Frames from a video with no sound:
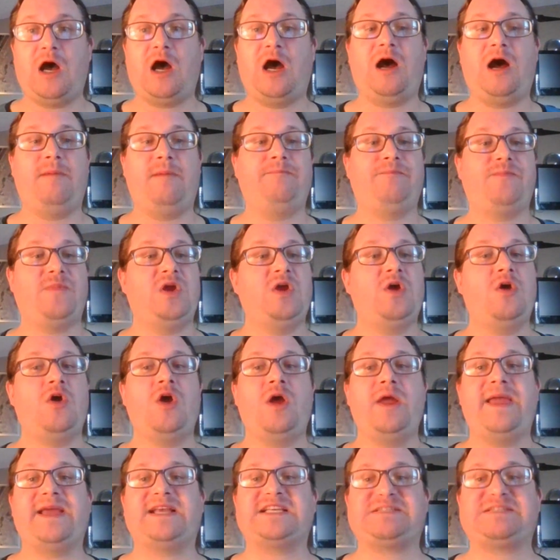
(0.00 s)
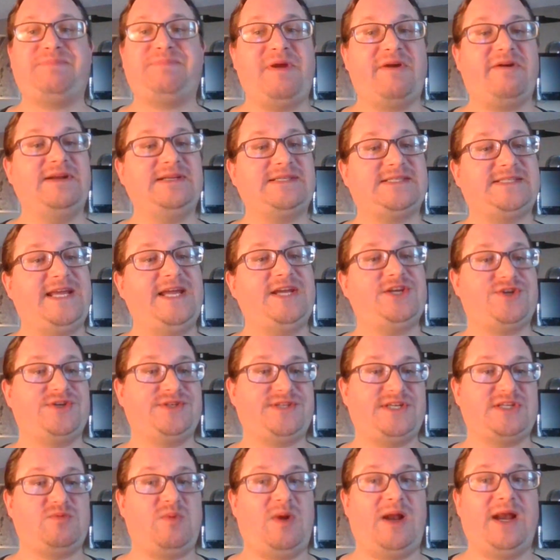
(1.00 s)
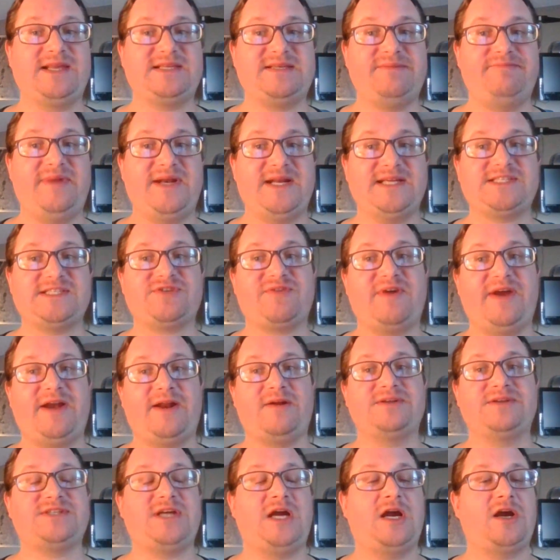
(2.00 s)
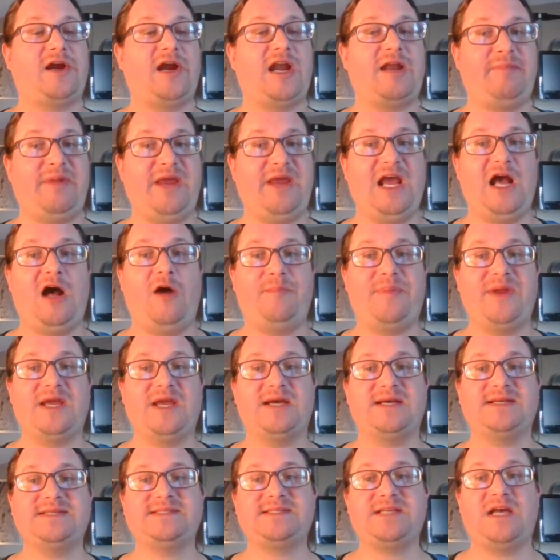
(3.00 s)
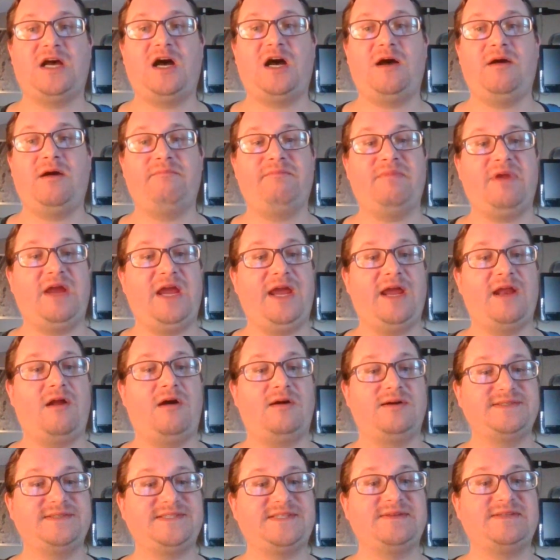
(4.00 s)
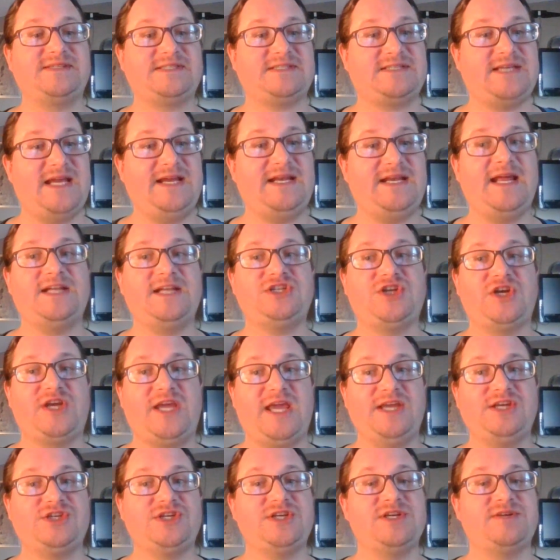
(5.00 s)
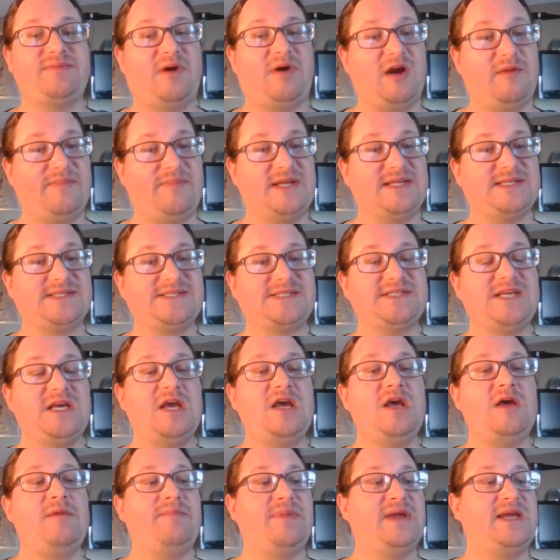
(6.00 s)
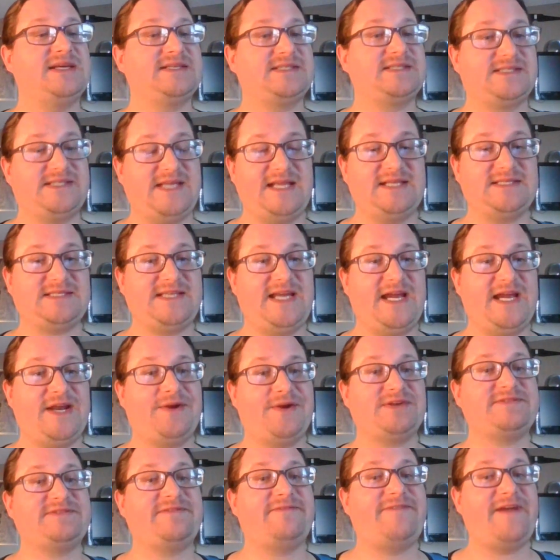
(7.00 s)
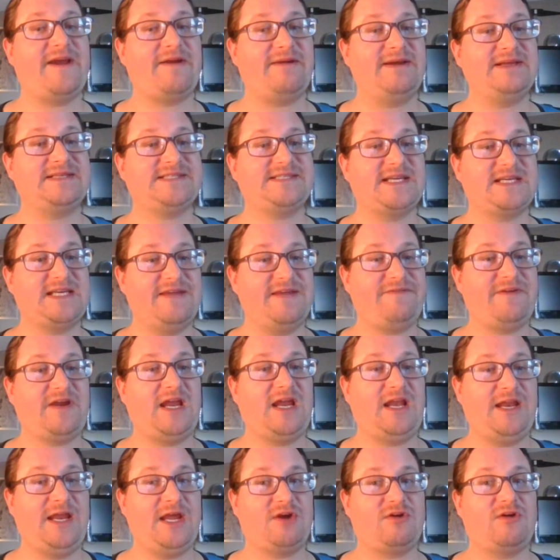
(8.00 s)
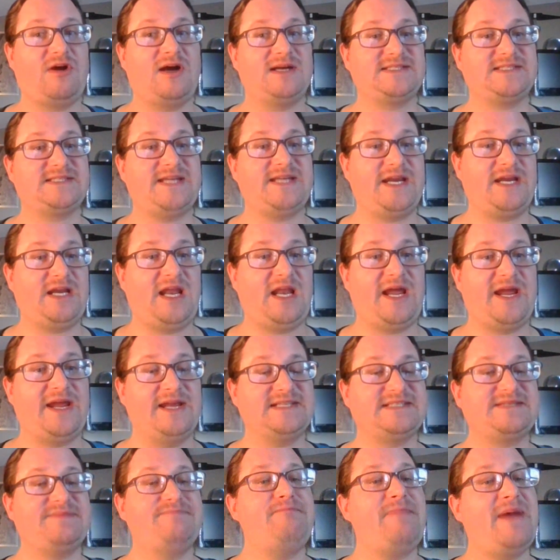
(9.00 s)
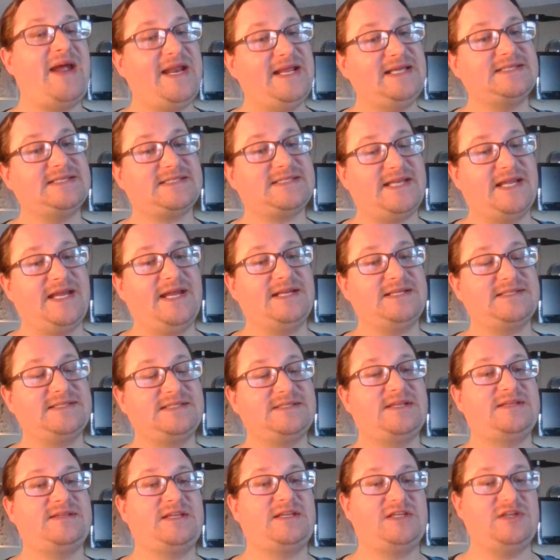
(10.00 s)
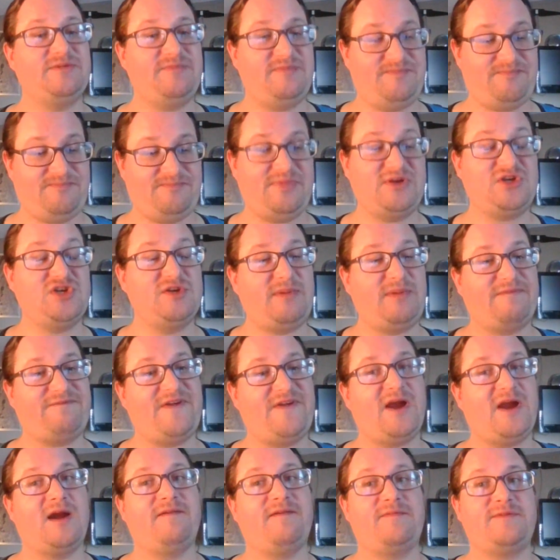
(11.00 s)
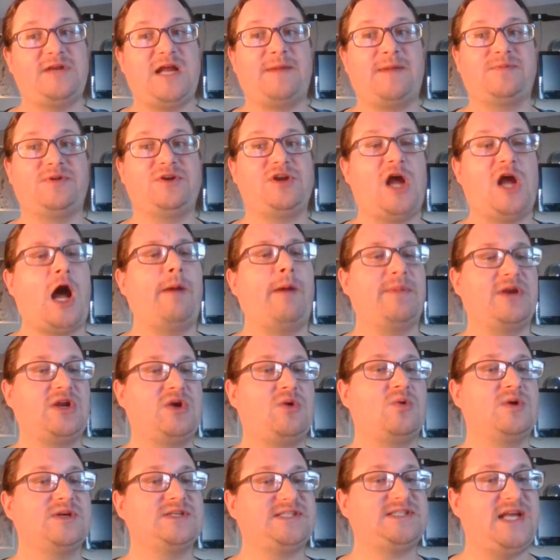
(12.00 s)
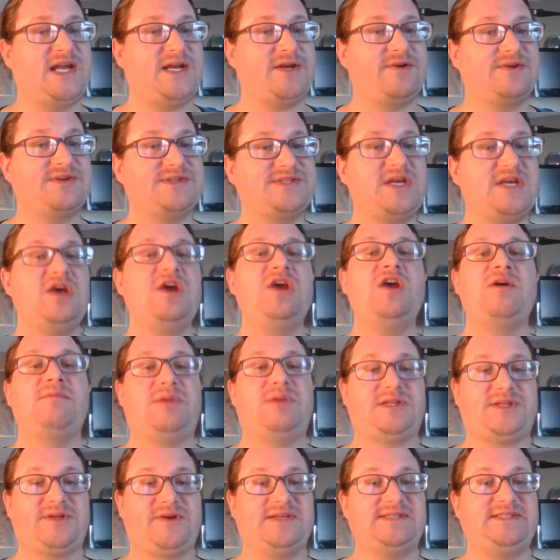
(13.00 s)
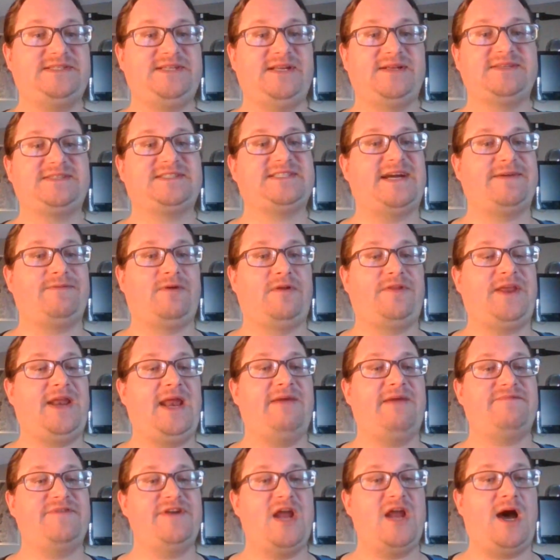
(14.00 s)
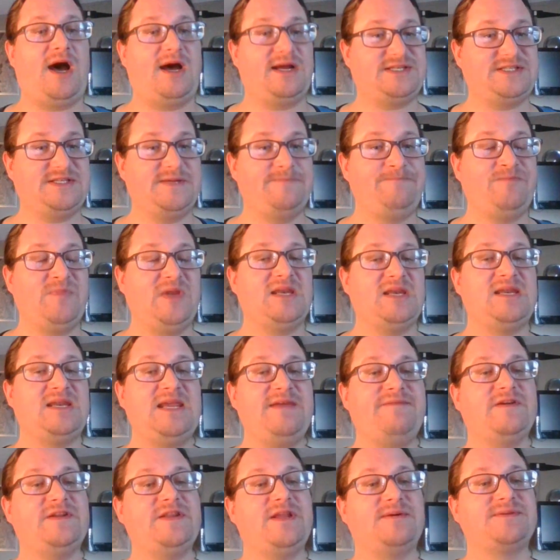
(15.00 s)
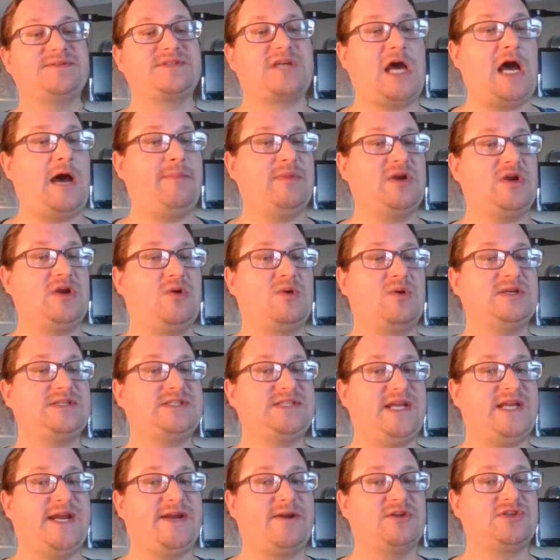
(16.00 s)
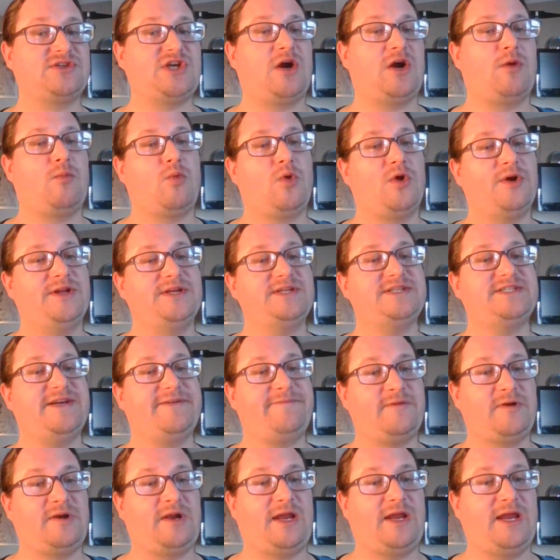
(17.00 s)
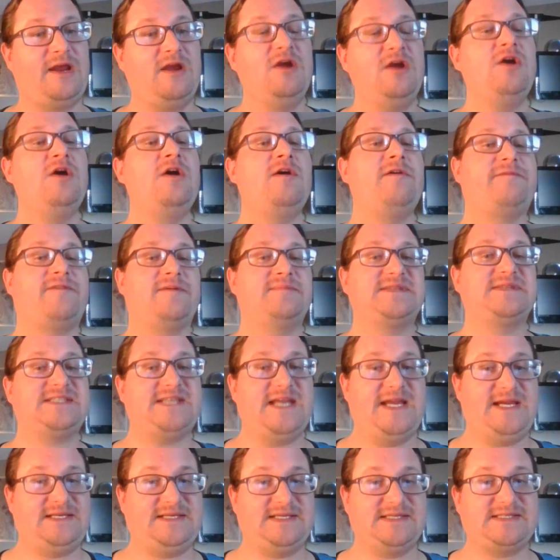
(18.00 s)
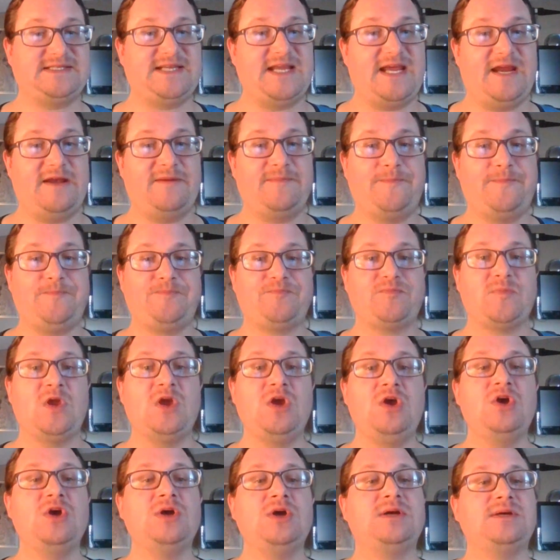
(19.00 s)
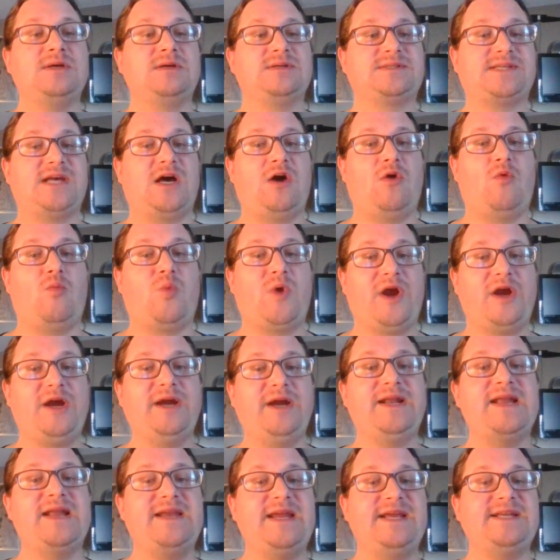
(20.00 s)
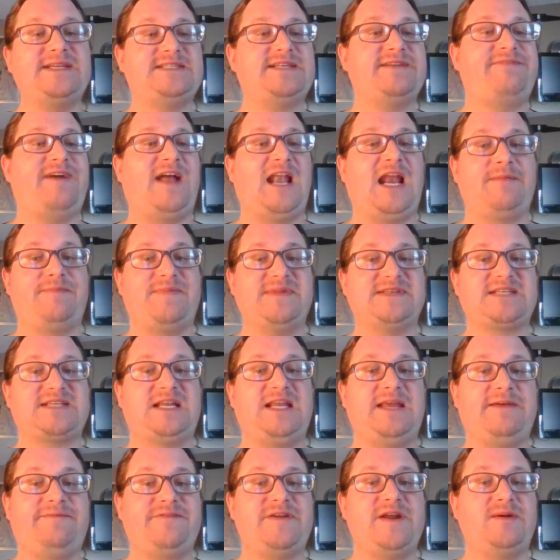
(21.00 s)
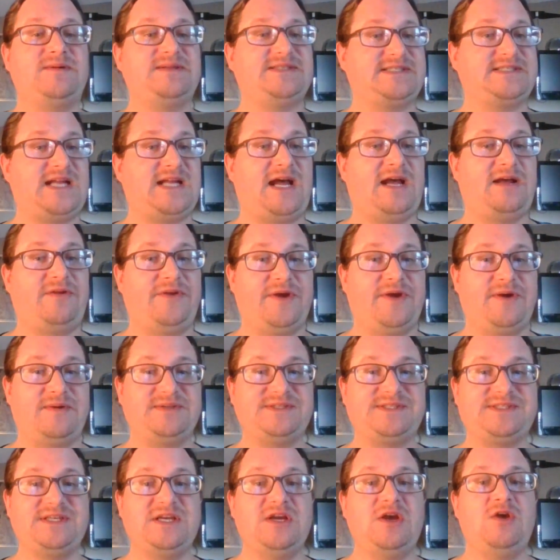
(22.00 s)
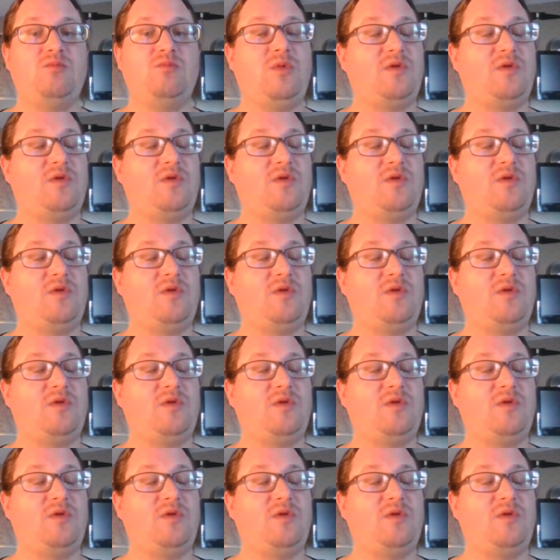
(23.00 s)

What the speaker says: Um, Experienced teachers as well as administrators are going to be helping us, and also state education departments, because state standards vary significantly across state lines. Many states, to be fair, have adopted Common Core standards, but there are still several that have not. And even those Common Core standards are worded differently from state to state. So we're going to need to develop these Cliff Notes style notes.